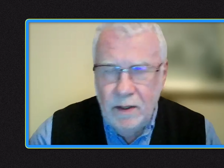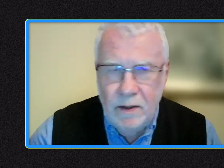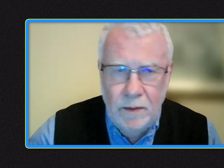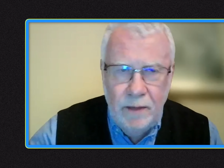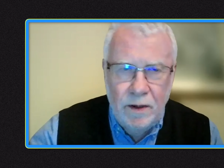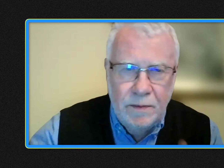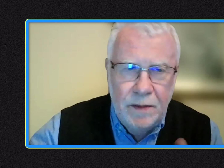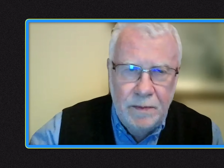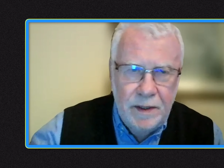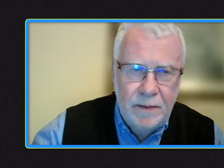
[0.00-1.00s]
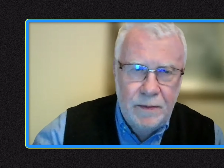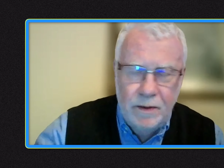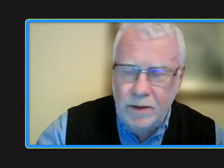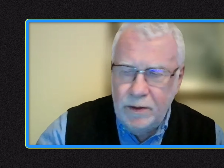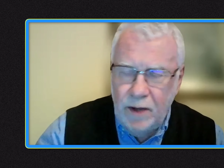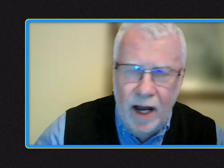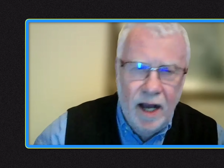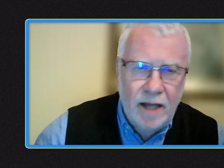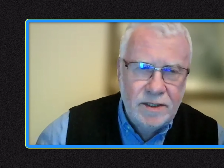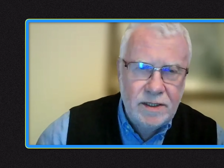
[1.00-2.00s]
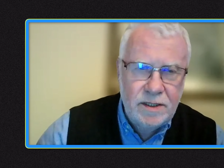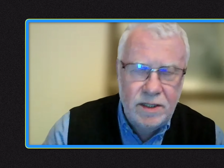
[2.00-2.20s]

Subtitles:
We want to be people who ask,